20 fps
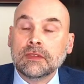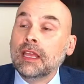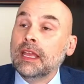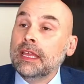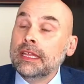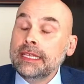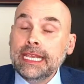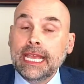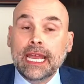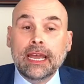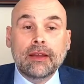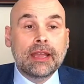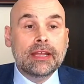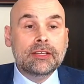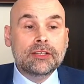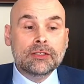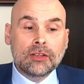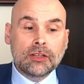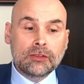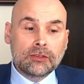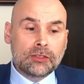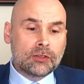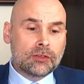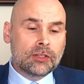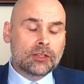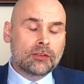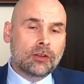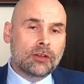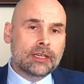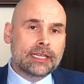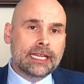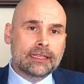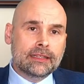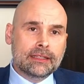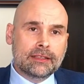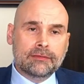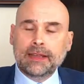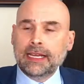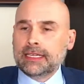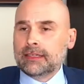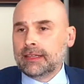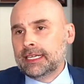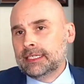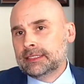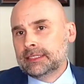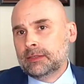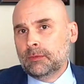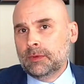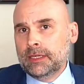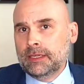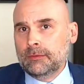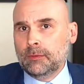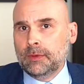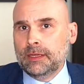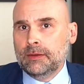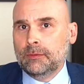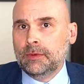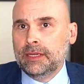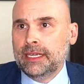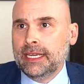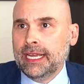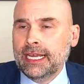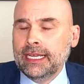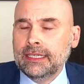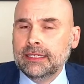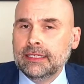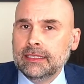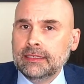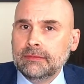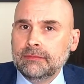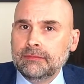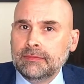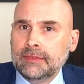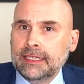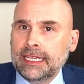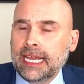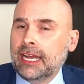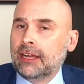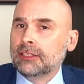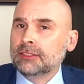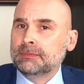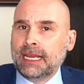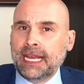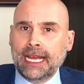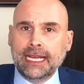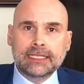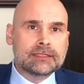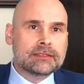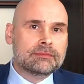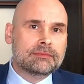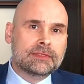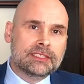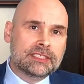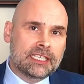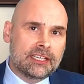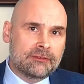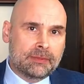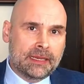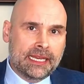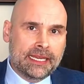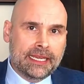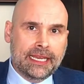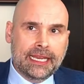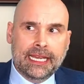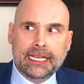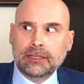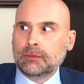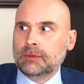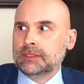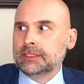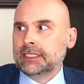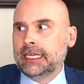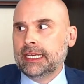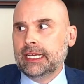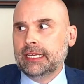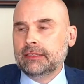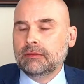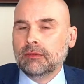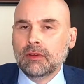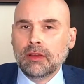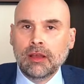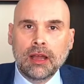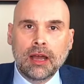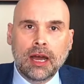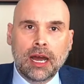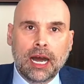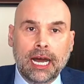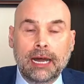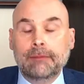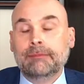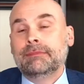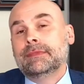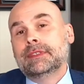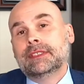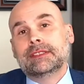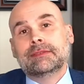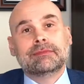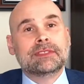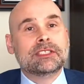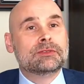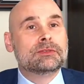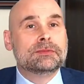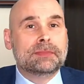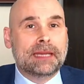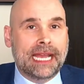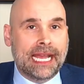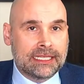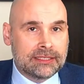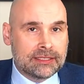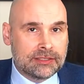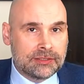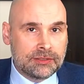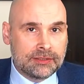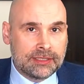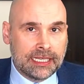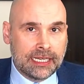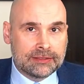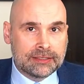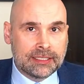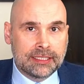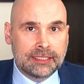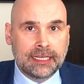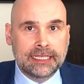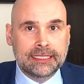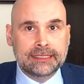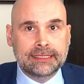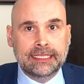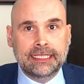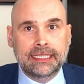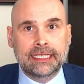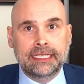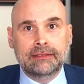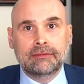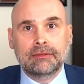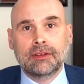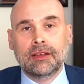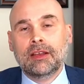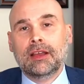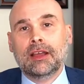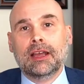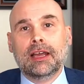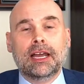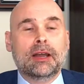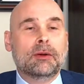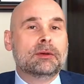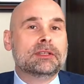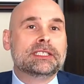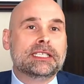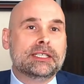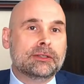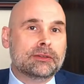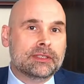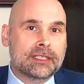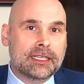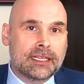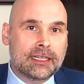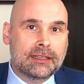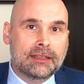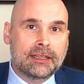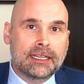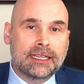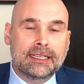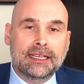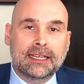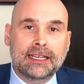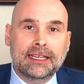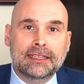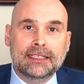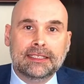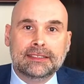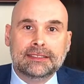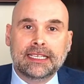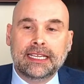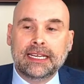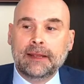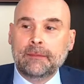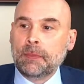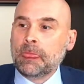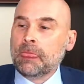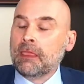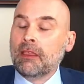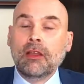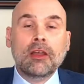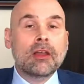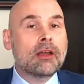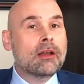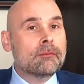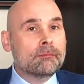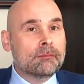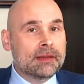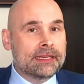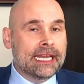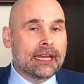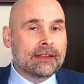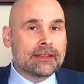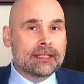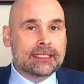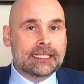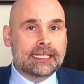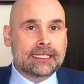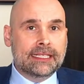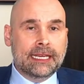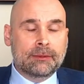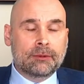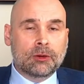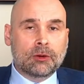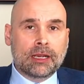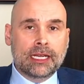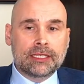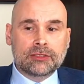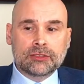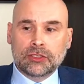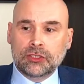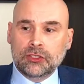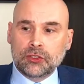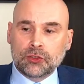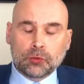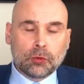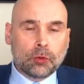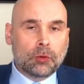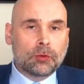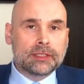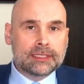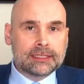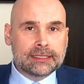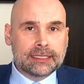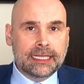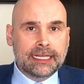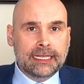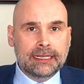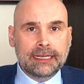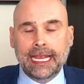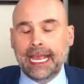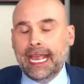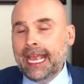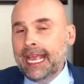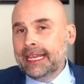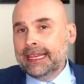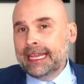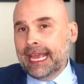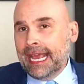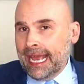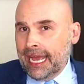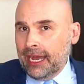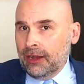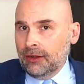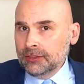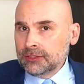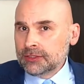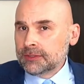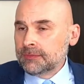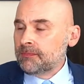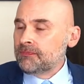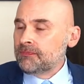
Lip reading: Yeah, and you can look at the fact, like I said, we had the House pass the Safe Banking Act once again. This was passed in 2019. I was killed in the Senate, but now that the Democrats control the Senate and the House,